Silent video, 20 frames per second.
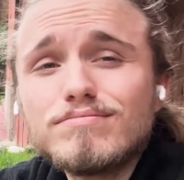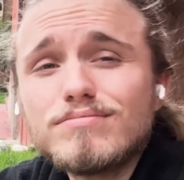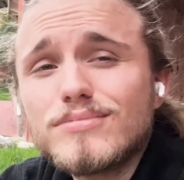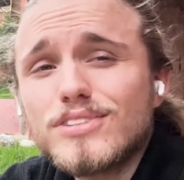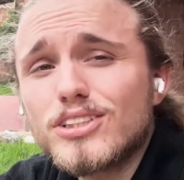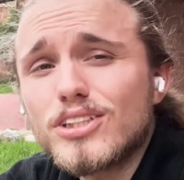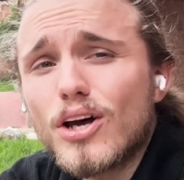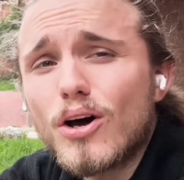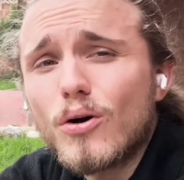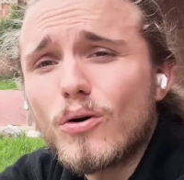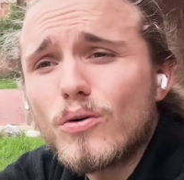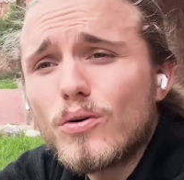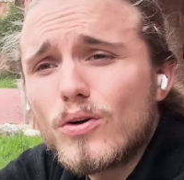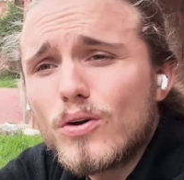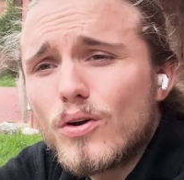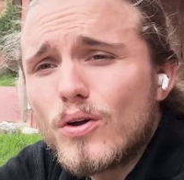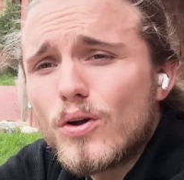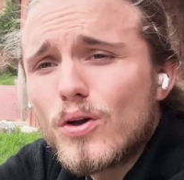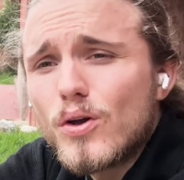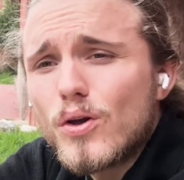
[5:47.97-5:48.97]
So,
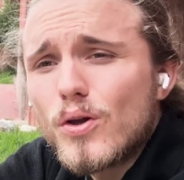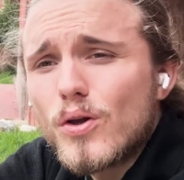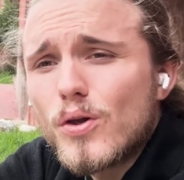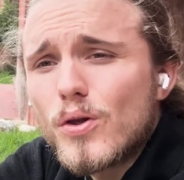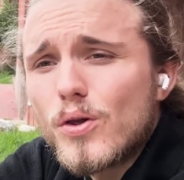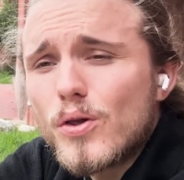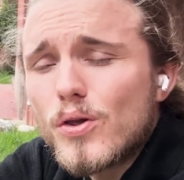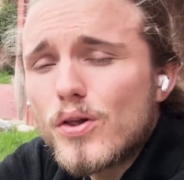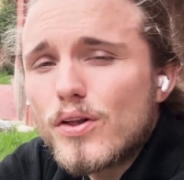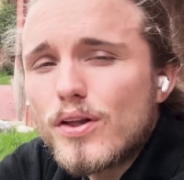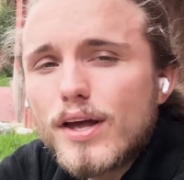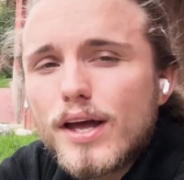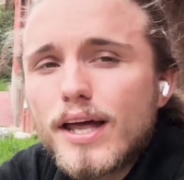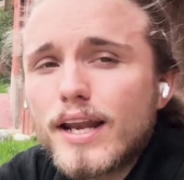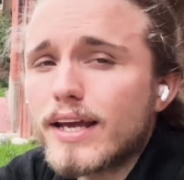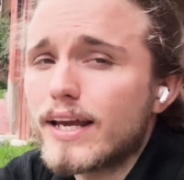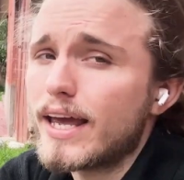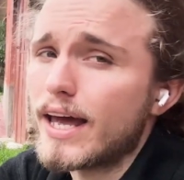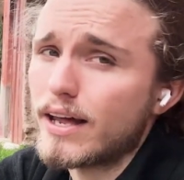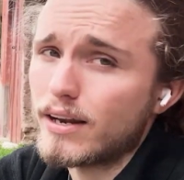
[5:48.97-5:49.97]

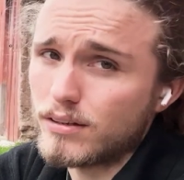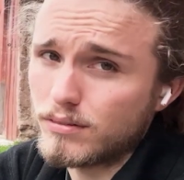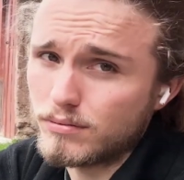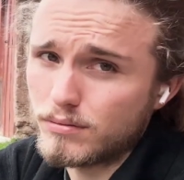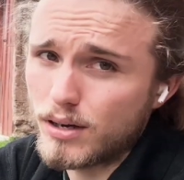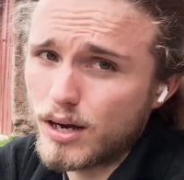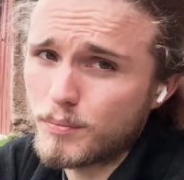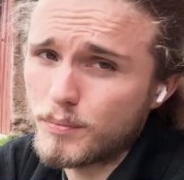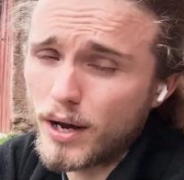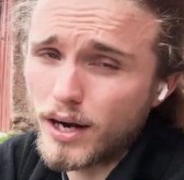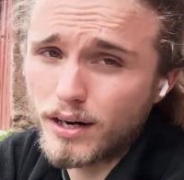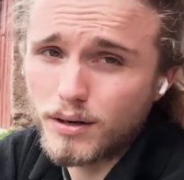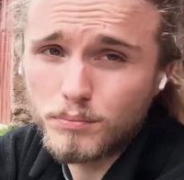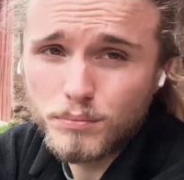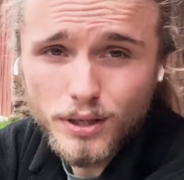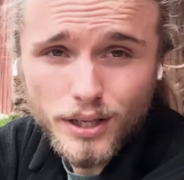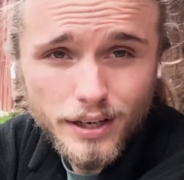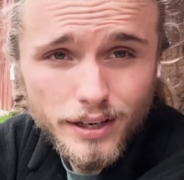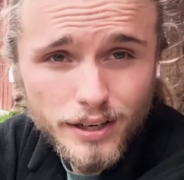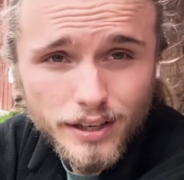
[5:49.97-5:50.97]
and again, I'm not
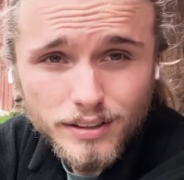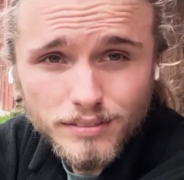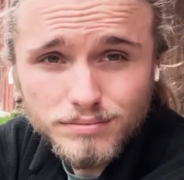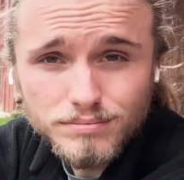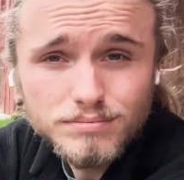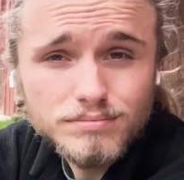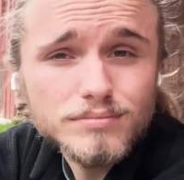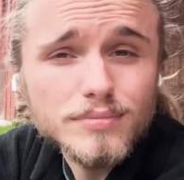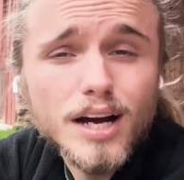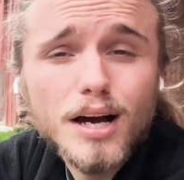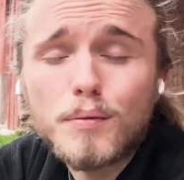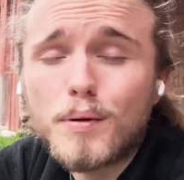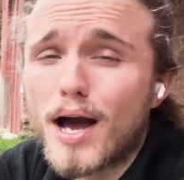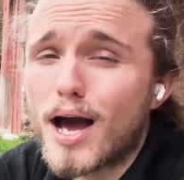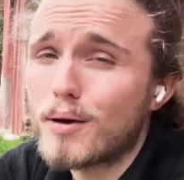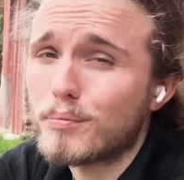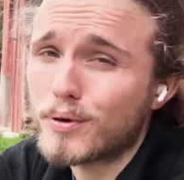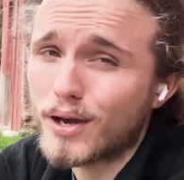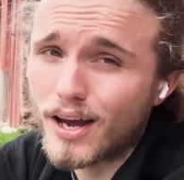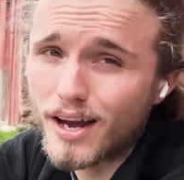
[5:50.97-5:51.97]
complaining. I'm
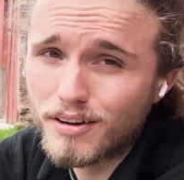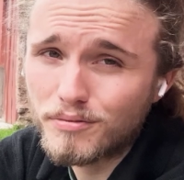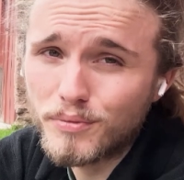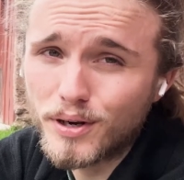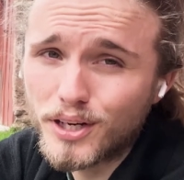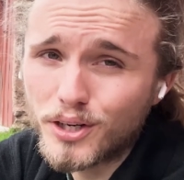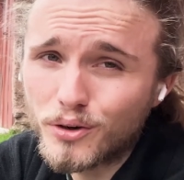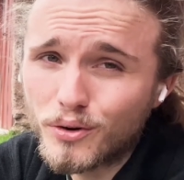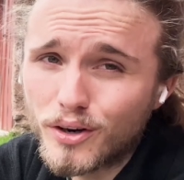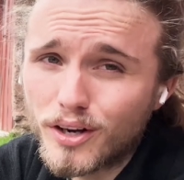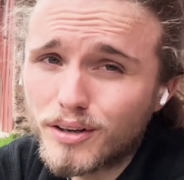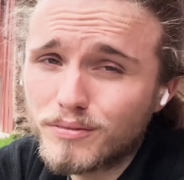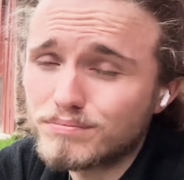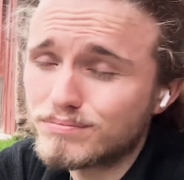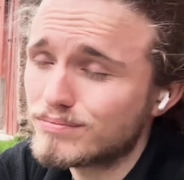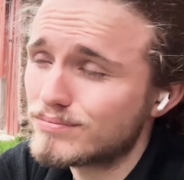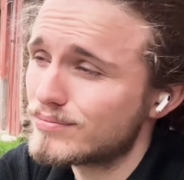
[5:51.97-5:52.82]
happy I have my degree.